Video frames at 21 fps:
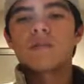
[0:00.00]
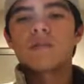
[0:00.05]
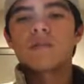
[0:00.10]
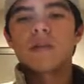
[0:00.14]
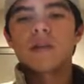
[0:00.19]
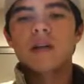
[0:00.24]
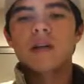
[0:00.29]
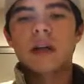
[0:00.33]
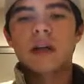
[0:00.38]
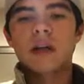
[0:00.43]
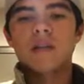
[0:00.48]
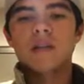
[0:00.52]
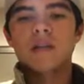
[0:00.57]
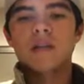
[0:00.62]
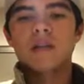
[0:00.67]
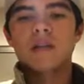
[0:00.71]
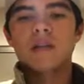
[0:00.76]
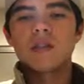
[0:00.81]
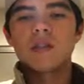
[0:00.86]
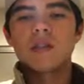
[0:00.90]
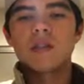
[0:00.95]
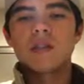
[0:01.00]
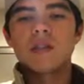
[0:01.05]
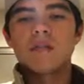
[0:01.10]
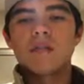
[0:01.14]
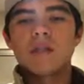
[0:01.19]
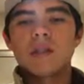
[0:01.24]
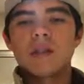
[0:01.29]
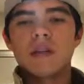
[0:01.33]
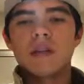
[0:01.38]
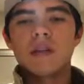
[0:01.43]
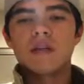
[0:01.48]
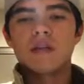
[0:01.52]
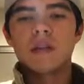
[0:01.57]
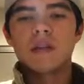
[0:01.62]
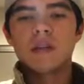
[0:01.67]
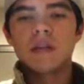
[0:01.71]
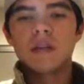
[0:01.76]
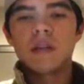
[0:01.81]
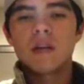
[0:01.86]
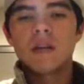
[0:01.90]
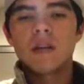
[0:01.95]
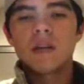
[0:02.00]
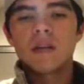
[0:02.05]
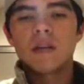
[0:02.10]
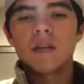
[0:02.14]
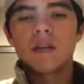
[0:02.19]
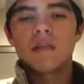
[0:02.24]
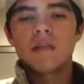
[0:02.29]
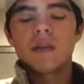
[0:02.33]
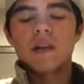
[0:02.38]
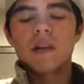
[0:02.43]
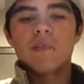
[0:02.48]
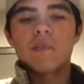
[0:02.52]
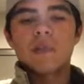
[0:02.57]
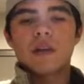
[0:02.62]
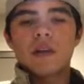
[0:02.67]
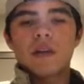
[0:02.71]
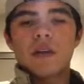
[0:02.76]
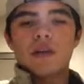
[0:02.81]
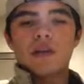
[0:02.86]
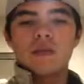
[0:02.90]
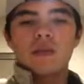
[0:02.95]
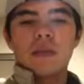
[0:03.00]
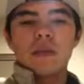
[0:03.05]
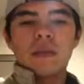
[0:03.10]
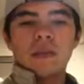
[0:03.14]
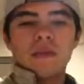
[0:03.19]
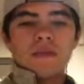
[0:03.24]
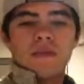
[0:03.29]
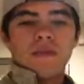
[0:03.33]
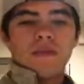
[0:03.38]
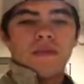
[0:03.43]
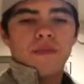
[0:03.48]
per capita GNPs than developing countries.